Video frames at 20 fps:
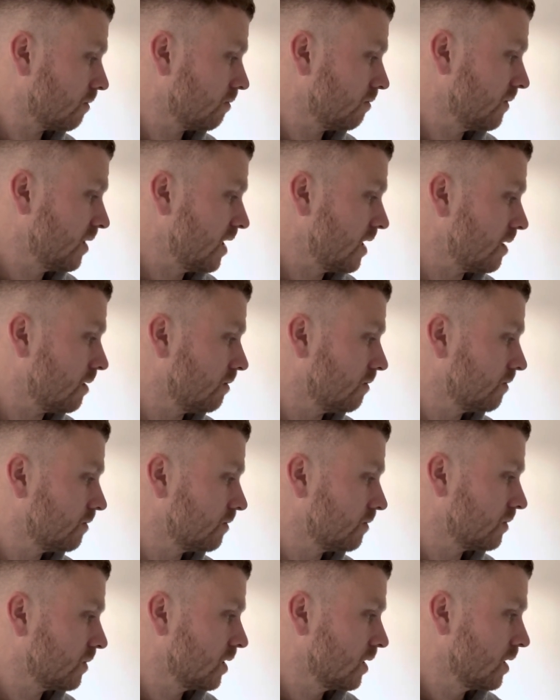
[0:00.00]
yeah,
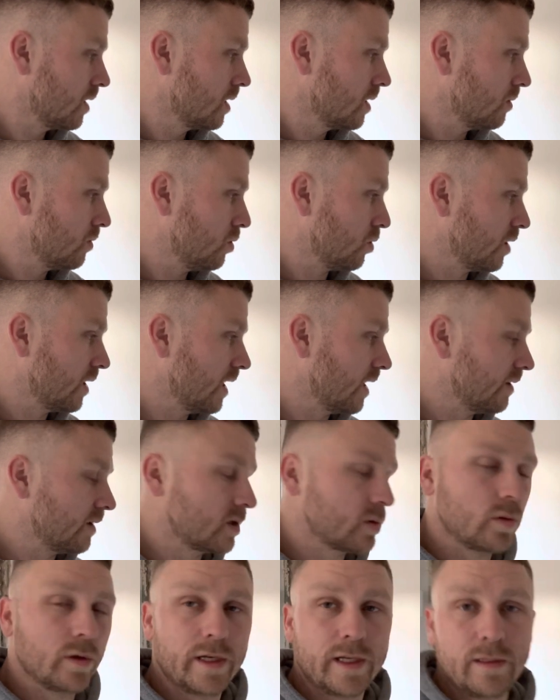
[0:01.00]
we'll connect
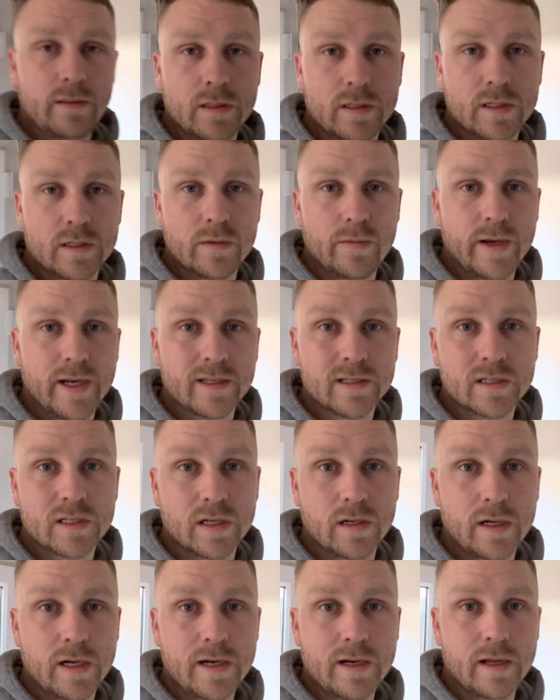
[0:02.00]
this one in to the main
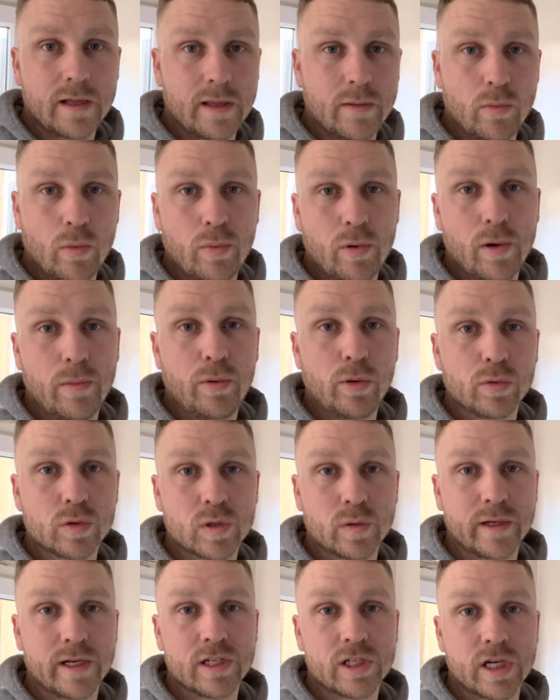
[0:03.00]
side and then we'll put a pull
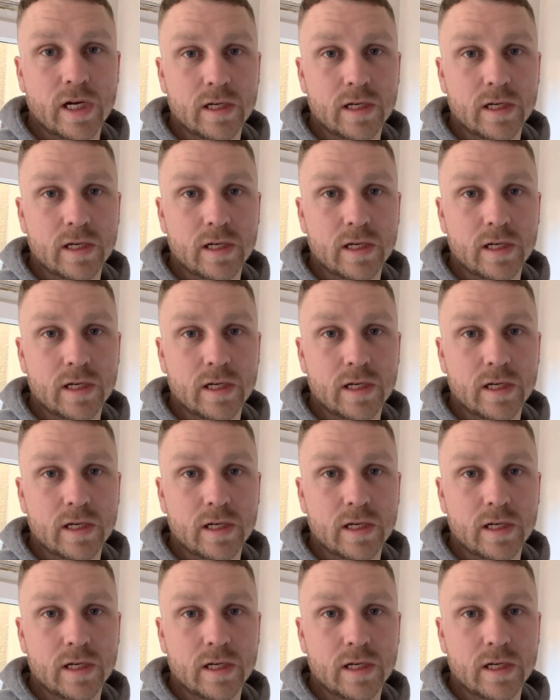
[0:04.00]
switch